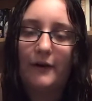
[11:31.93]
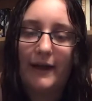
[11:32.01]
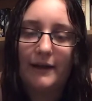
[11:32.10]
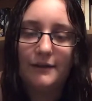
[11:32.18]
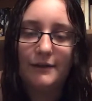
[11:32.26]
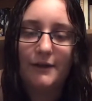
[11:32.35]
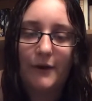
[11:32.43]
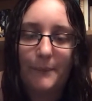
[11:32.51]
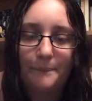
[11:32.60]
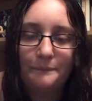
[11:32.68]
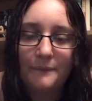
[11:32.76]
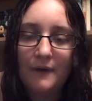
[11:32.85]
Okay,
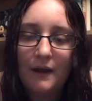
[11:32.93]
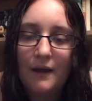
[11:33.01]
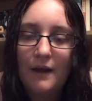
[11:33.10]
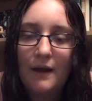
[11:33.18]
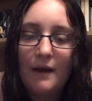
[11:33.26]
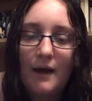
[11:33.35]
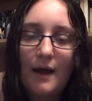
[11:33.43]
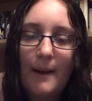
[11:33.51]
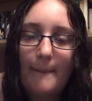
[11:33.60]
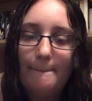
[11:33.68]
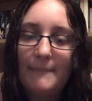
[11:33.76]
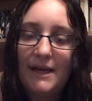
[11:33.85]
so
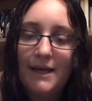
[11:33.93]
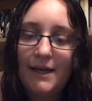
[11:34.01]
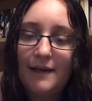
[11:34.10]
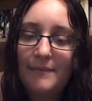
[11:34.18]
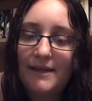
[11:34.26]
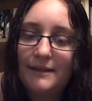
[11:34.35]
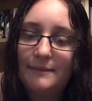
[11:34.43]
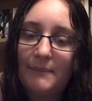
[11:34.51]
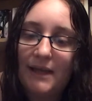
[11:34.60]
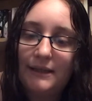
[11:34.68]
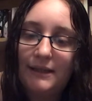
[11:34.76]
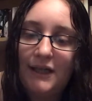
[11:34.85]
my name
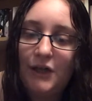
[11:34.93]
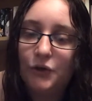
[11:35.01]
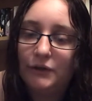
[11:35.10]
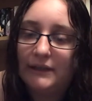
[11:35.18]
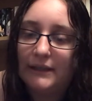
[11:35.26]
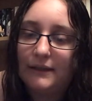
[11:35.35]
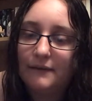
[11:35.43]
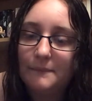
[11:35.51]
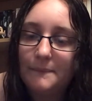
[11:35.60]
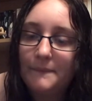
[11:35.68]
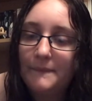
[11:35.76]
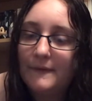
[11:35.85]
is Melody Green,